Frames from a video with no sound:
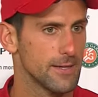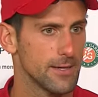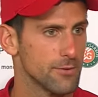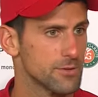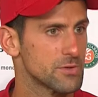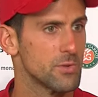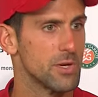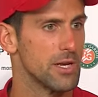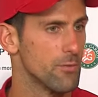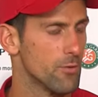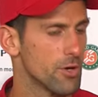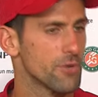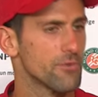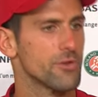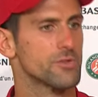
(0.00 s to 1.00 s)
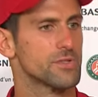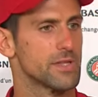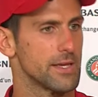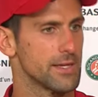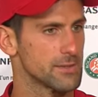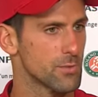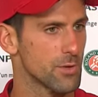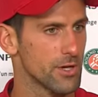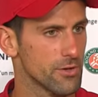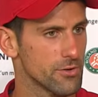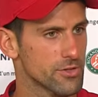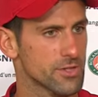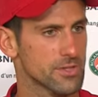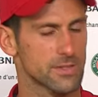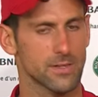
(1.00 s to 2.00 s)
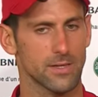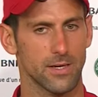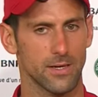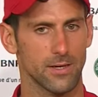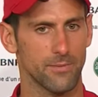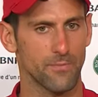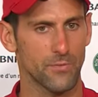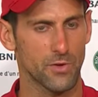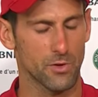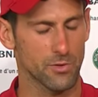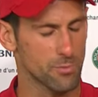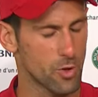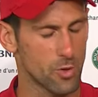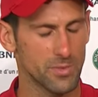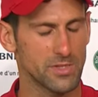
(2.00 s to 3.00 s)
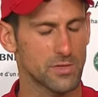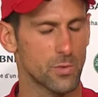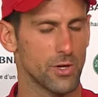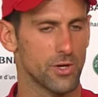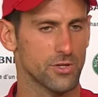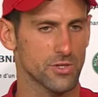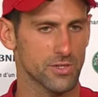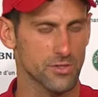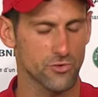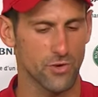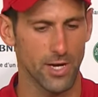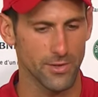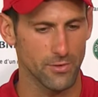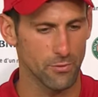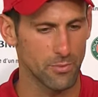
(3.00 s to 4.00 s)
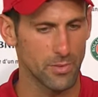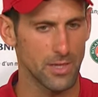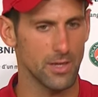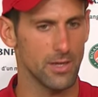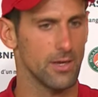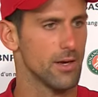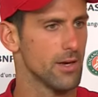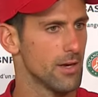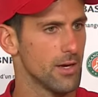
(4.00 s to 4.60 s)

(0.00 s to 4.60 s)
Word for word: It was really one of those things where you just, the moments where you just try to be